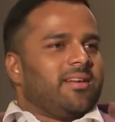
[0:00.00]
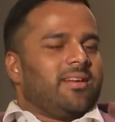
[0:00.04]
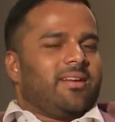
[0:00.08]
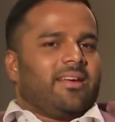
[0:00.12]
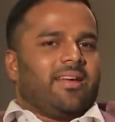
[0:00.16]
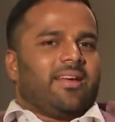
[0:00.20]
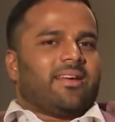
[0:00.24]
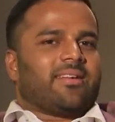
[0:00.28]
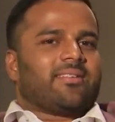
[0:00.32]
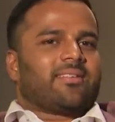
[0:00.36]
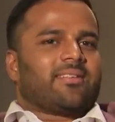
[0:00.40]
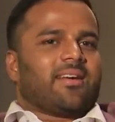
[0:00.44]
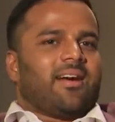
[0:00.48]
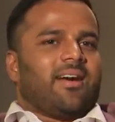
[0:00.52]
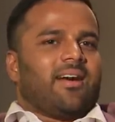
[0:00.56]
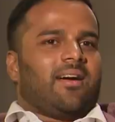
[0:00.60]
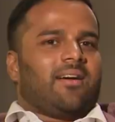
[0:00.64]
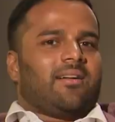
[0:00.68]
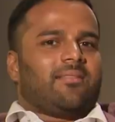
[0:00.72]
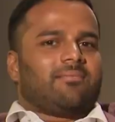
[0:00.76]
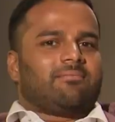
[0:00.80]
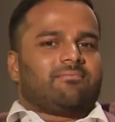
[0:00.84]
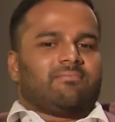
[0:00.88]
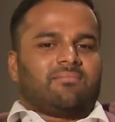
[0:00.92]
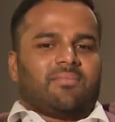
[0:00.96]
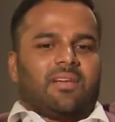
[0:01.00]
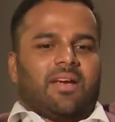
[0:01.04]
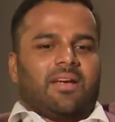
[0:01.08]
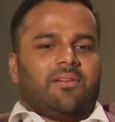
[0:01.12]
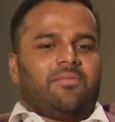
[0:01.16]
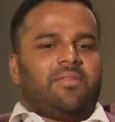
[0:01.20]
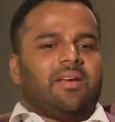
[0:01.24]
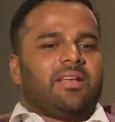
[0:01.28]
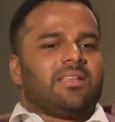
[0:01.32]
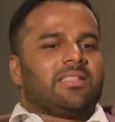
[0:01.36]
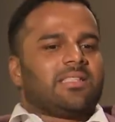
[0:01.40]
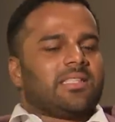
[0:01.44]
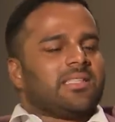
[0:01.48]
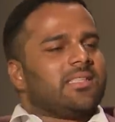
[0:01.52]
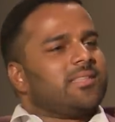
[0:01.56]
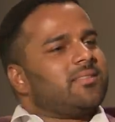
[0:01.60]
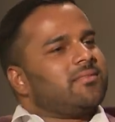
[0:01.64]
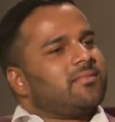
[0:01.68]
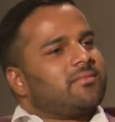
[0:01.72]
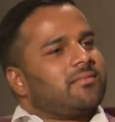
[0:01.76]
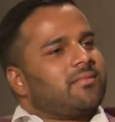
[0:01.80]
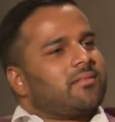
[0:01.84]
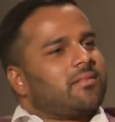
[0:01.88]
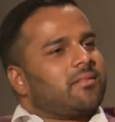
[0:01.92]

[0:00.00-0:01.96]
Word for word: like uh, adventure,